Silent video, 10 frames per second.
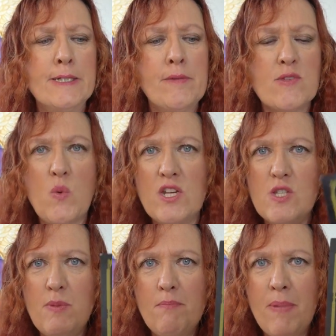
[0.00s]
it's where
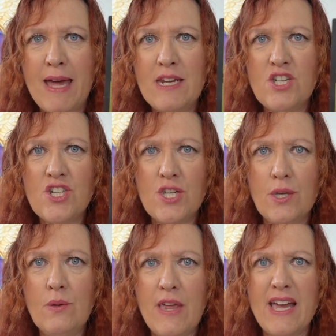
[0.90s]
she's been banished
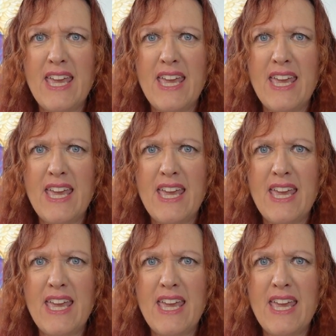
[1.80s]
to, that